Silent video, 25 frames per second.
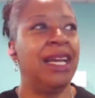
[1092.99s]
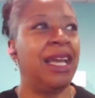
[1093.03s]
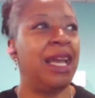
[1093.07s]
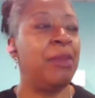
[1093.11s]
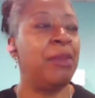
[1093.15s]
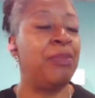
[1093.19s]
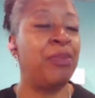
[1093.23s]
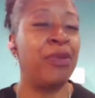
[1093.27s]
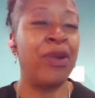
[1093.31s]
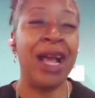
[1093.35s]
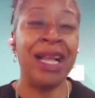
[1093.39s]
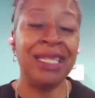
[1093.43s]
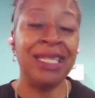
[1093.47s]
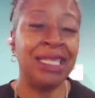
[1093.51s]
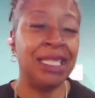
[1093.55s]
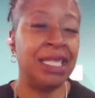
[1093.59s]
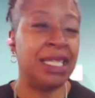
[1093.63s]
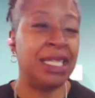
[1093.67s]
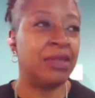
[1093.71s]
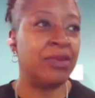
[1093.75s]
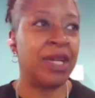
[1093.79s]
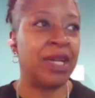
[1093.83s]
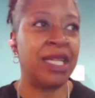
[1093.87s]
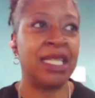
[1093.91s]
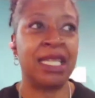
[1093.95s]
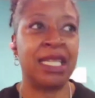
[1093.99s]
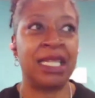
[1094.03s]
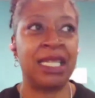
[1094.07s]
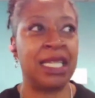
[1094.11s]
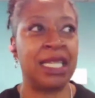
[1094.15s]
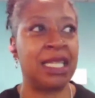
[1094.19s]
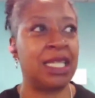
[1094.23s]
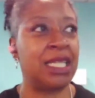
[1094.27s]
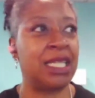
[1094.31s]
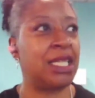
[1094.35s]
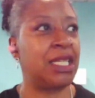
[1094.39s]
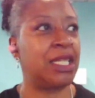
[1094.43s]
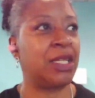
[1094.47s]
And practically the rest is
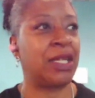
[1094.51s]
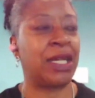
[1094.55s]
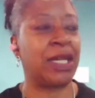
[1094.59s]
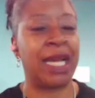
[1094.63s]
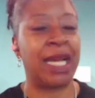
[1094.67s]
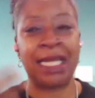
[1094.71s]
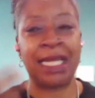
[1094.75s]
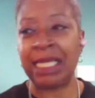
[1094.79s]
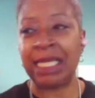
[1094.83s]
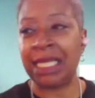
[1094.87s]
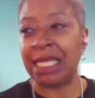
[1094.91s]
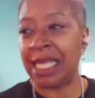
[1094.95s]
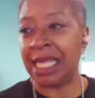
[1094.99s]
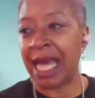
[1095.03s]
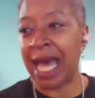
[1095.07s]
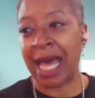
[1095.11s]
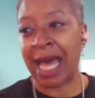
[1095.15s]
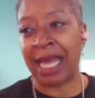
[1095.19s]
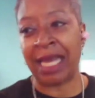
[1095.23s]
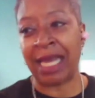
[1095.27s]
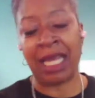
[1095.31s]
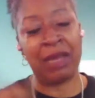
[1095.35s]
history. I did that.